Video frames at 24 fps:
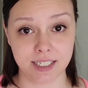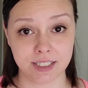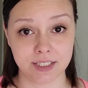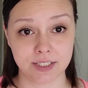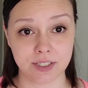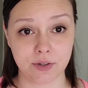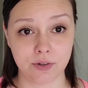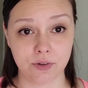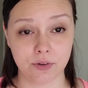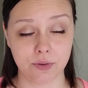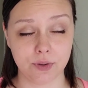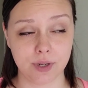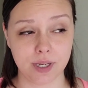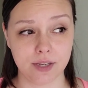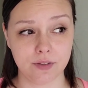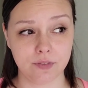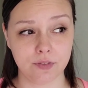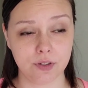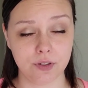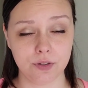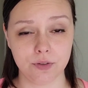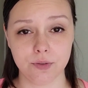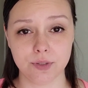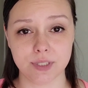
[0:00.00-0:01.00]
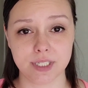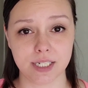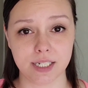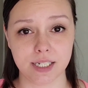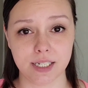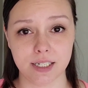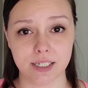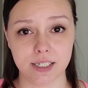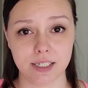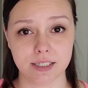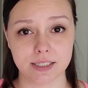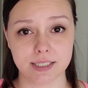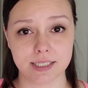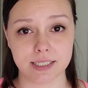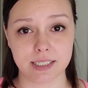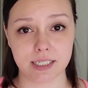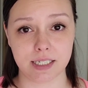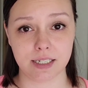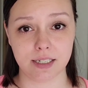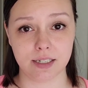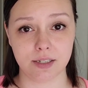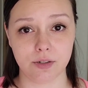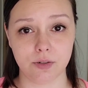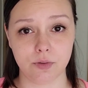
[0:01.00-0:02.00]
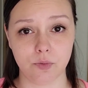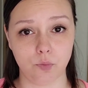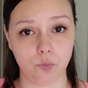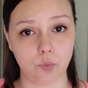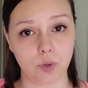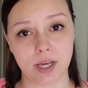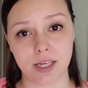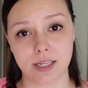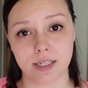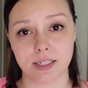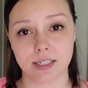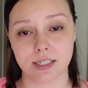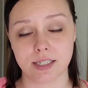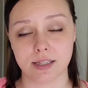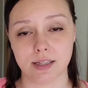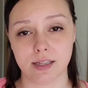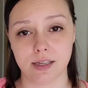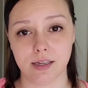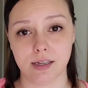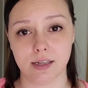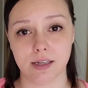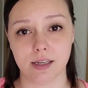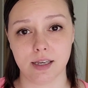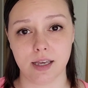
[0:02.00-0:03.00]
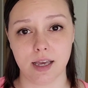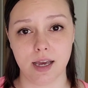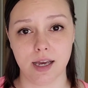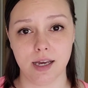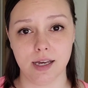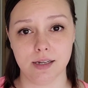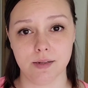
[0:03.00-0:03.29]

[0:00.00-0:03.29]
So if you didn't see what the